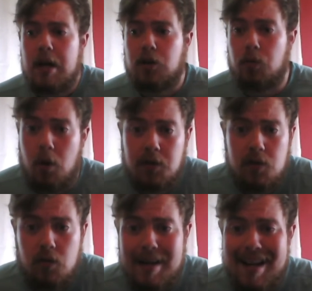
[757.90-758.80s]
So
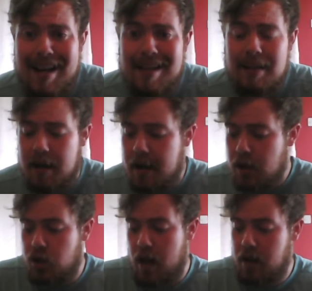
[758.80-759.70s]
Bronson Reed is
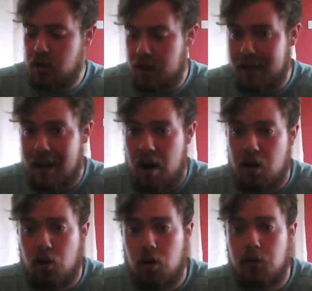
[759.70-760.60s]
challenging
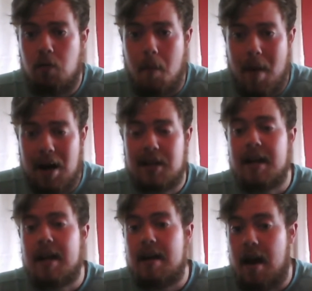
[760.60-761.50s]
Karrion Kross to a match
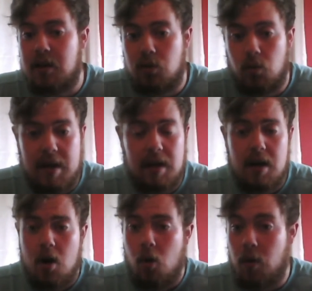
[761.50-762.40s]
next week,
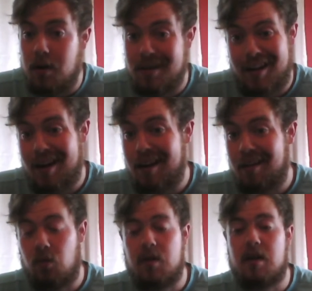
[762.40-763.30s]
which again I
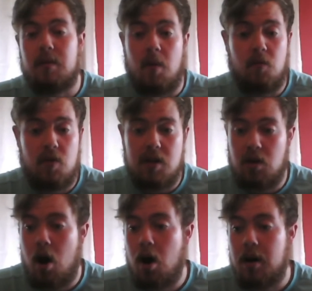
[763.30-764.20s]
think will be a really
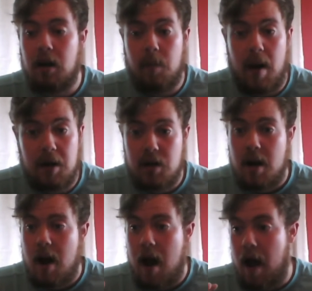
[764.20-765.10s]
good hard-hitting match,
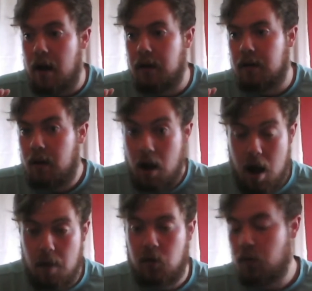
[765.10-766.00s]
and I
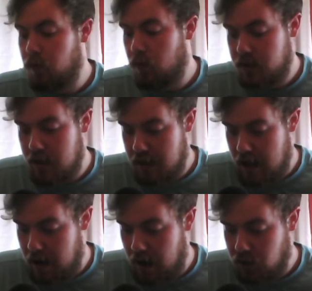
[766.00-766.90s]
am looking forward to seeing
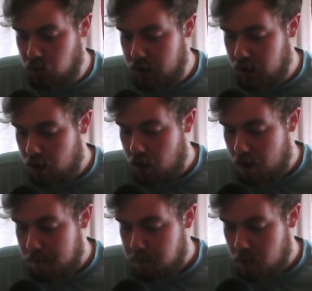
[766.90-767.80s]
that next week.
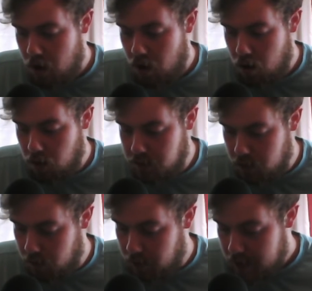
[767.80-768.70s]

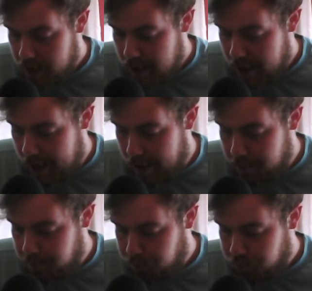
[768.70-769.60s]
Also, after